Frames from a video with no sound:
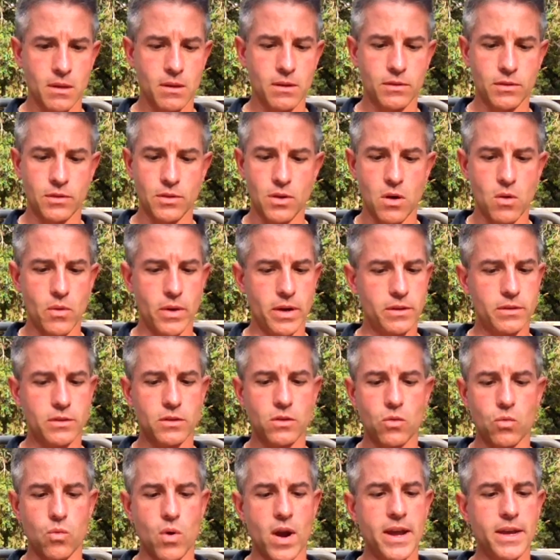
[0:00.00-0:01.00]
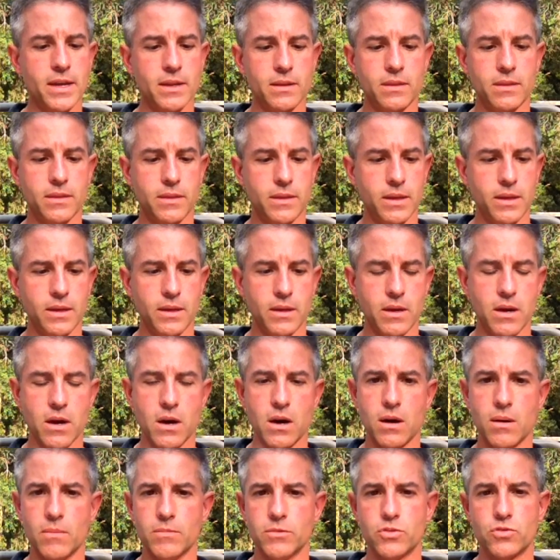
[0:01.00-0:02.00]
So it's great. The
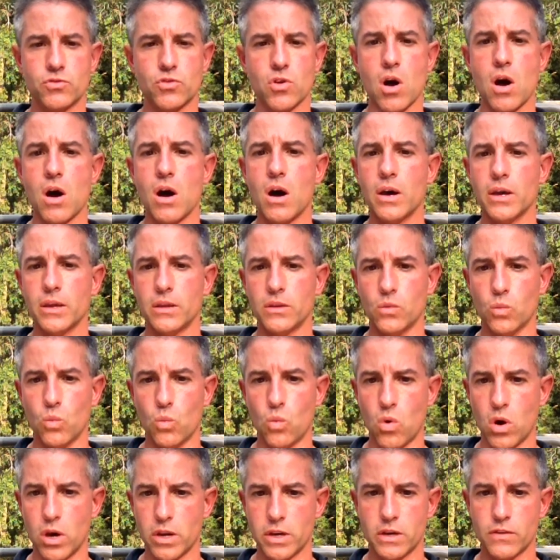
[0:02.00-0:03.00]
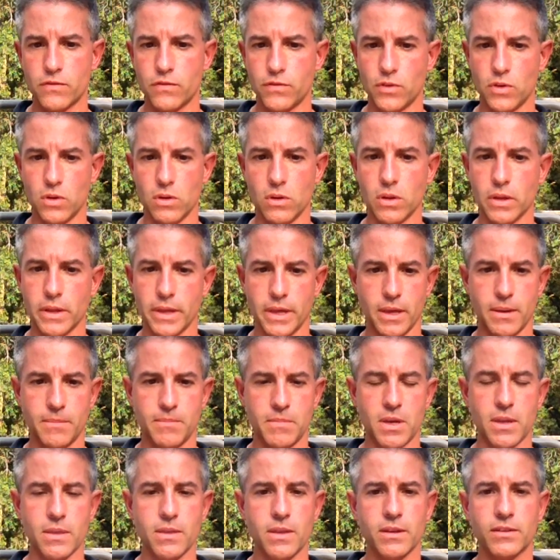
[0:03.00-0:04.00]
draw is wonderful.
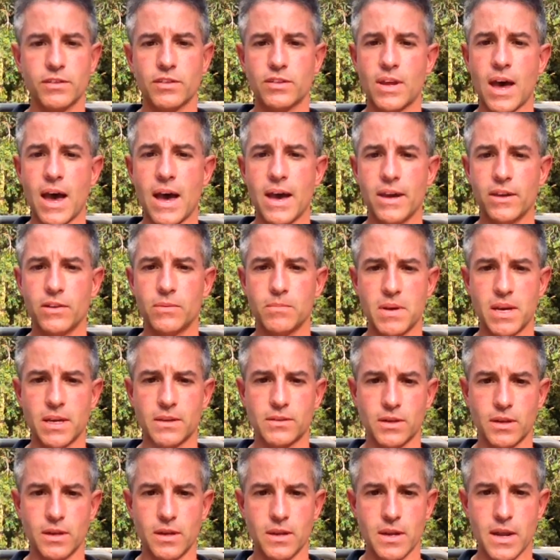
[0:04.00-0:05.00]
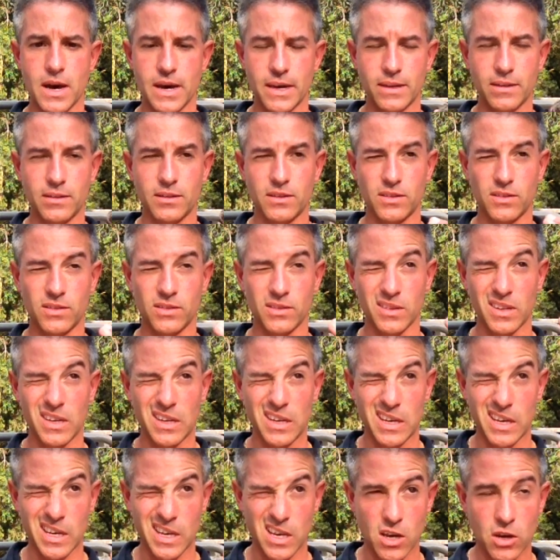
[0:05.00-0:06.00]
The size makes a nice,
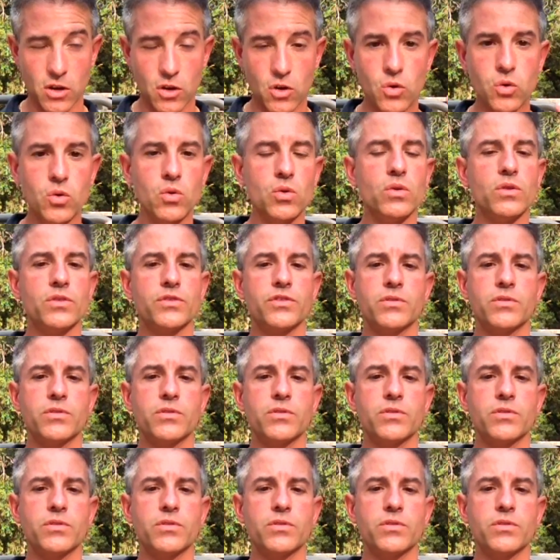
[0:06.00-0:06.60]
cool